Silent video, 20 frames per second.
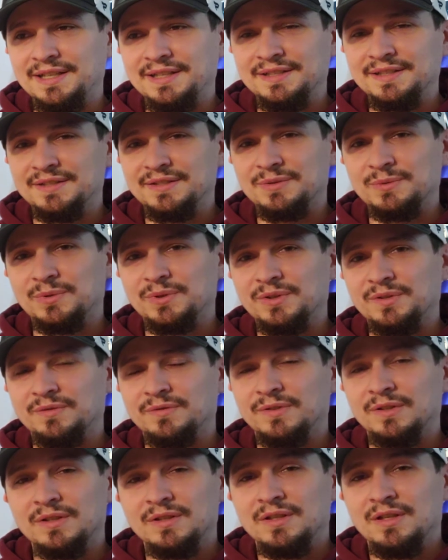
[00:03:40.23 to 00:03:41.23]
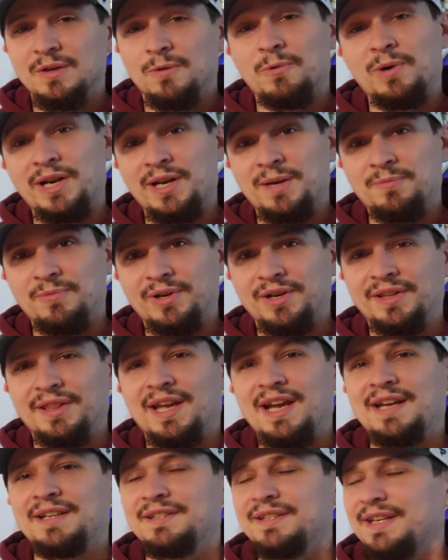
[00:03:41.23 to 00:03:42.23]
is sort of why I'm wearing the
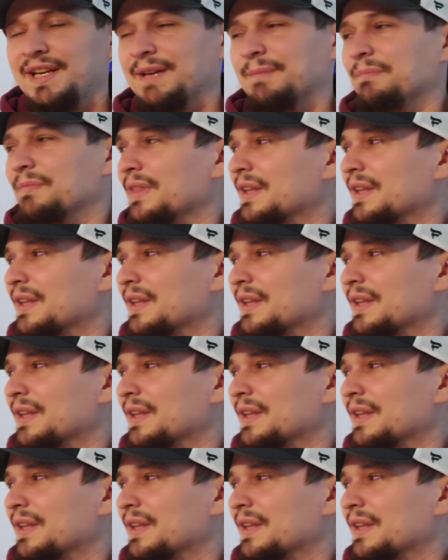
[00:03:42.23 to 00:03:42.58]
hat today.